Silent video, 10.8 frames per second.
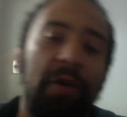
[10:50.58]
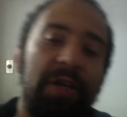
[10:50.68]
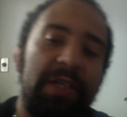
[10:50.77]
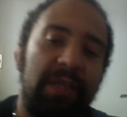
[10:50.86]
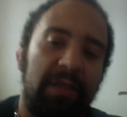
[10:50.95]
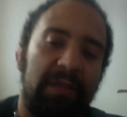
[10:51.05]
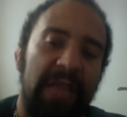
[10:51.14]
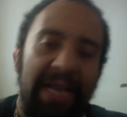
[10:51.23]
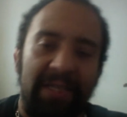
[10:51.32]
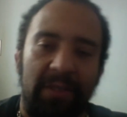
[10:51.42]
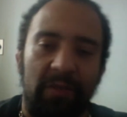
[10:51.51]
he's in
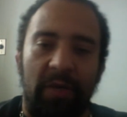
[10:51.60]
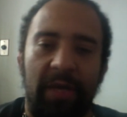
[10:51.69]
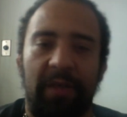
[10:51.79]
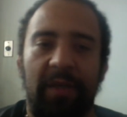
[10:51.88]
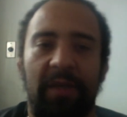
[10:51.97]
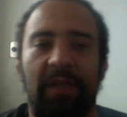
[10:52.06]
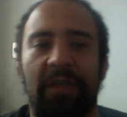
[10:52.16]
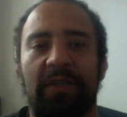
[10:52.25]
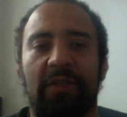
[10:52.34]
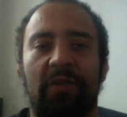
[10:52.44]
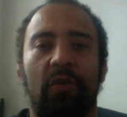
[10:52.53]
Texas, right?
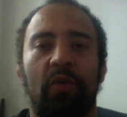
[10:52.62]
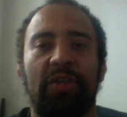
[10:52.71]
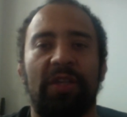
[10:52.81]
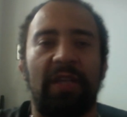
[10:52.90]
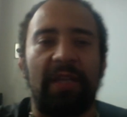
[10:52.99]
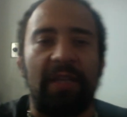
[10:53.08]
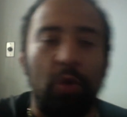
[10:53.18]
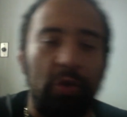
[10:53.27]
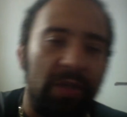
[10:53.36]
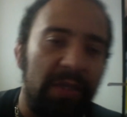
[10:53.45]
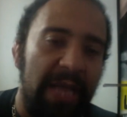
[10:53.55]
Texas. He in
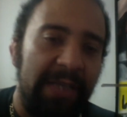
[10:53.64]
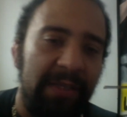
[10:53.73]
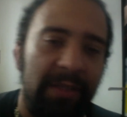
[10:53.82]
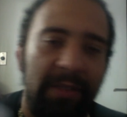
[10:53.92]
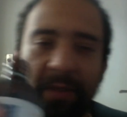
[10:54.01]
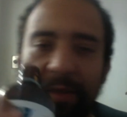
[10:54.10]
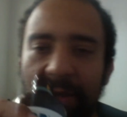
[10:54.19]
Houston, Texas. Is there a